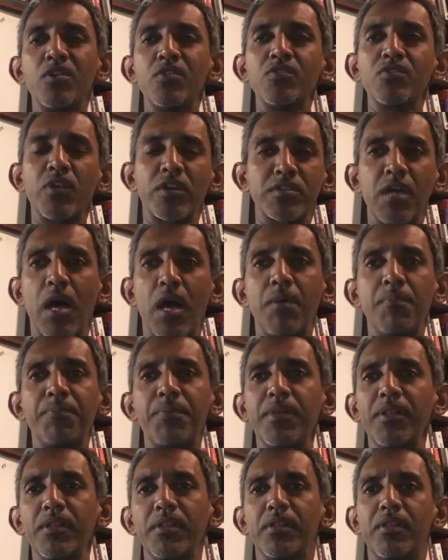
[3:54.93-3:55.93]
So
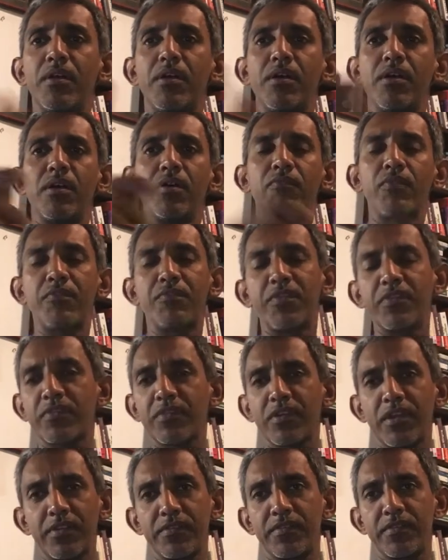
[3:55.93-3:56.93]
example, we've
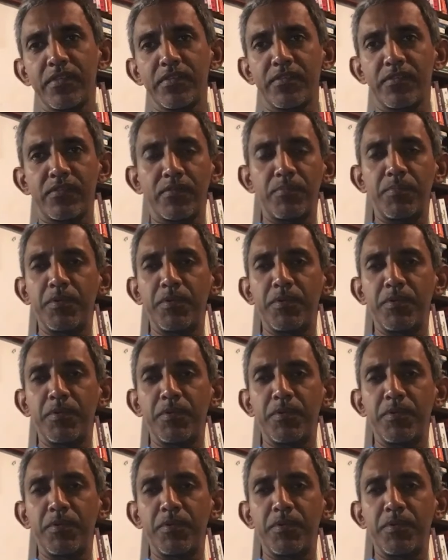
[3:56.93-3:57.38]
discussed this